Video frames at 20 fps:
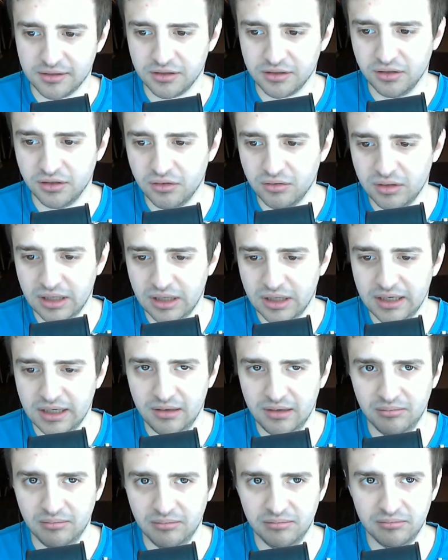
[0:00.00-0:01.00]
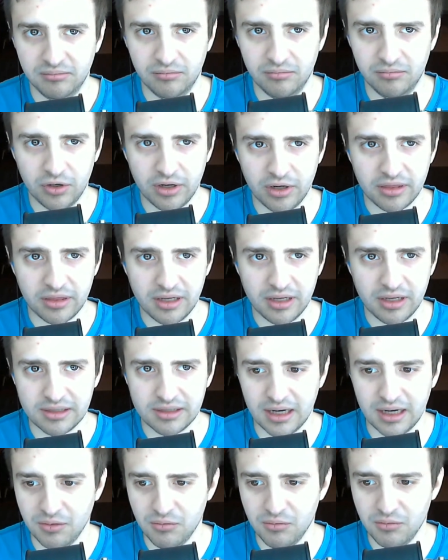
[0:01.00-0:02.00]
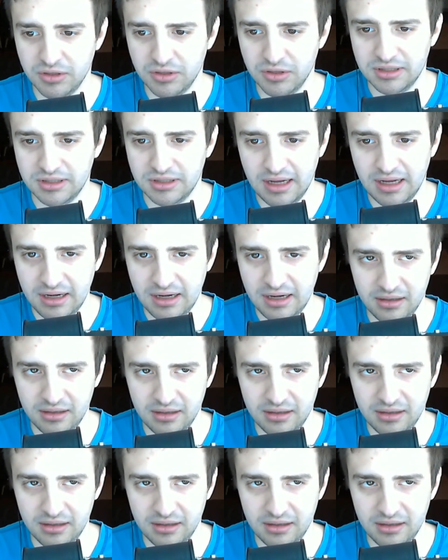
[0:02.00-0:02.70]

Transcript: So one of the things that I would say